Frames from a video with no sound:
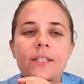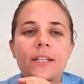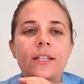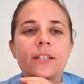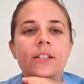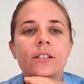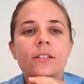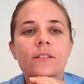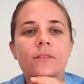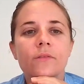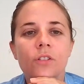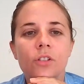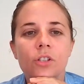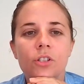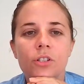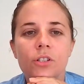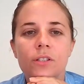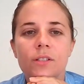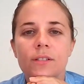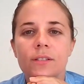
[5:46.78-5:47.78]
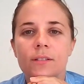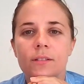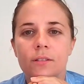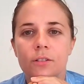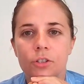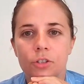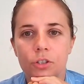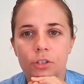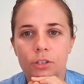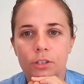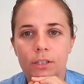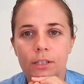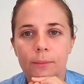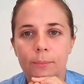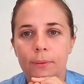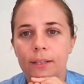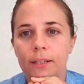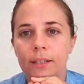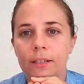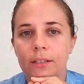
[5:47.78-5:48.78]
Teachers' views do
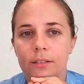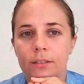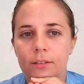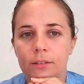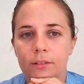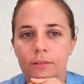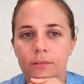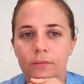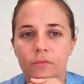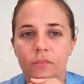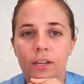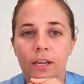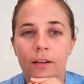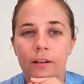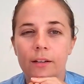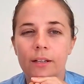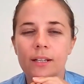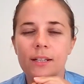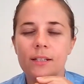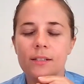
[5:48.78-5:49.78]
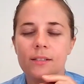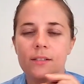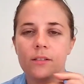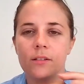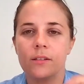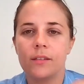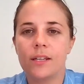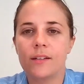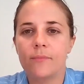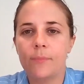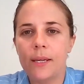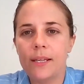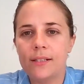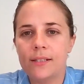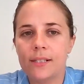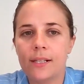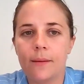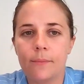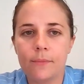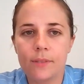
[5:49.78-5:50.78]
appear to vary. So there have been
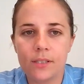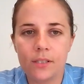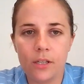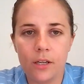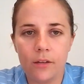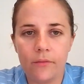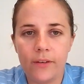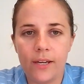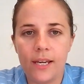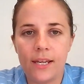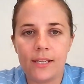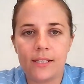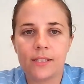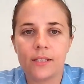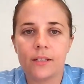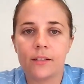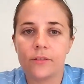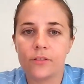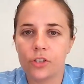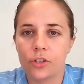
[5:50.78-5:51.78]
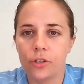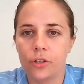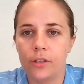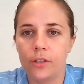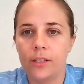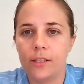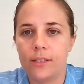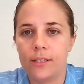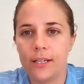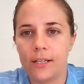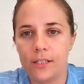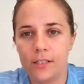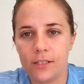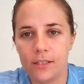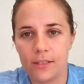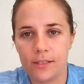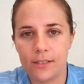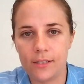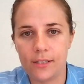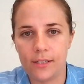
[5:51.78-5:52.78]
some surveys that have shown that
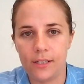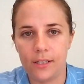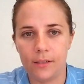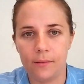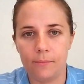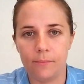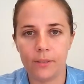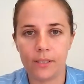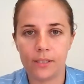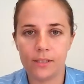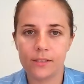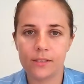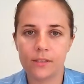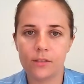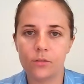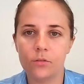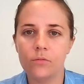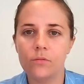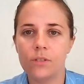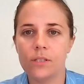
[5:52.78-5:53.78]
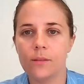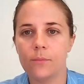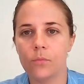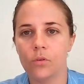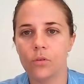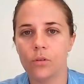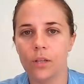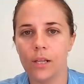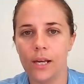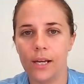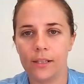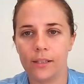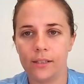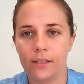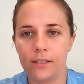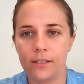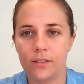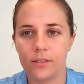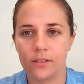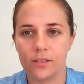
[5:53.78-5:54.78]
teachers in bigger schools are more
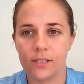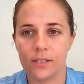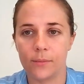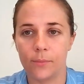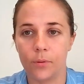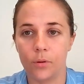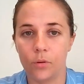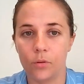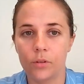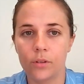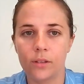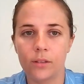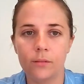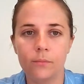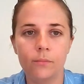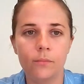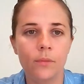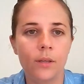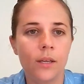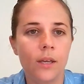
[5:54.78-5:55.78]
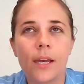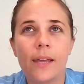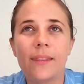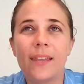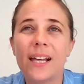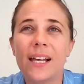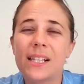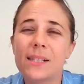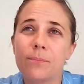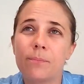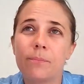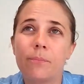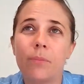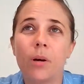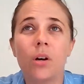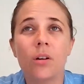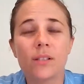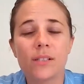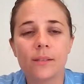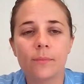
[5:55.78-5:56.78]
likely to support them, and that's
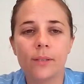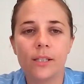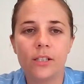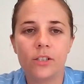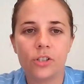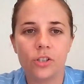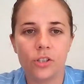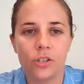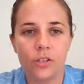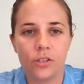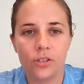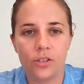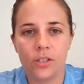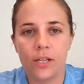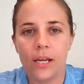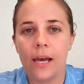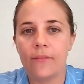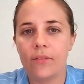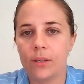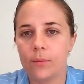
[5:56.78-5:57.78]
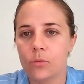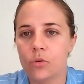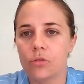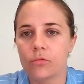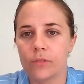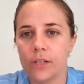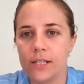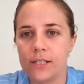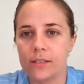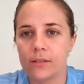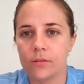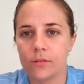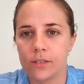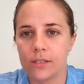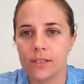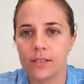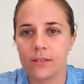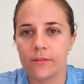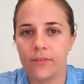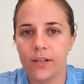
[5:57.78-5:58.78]
possibly due to having more
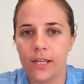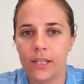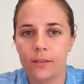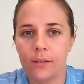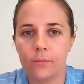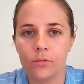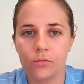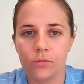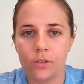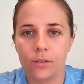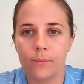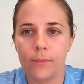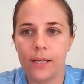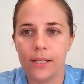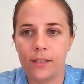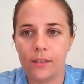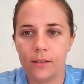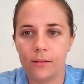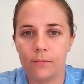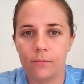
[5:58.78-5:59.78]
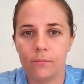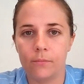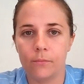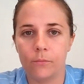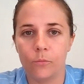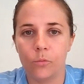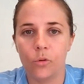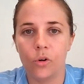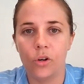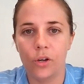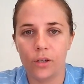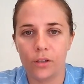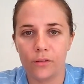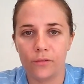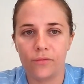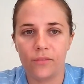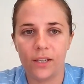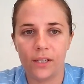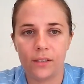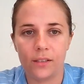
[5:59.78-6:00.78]
resources available to make them work
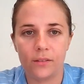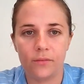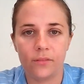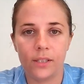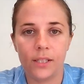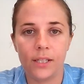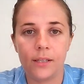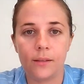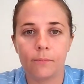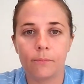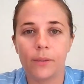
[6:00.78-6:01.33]
effectively.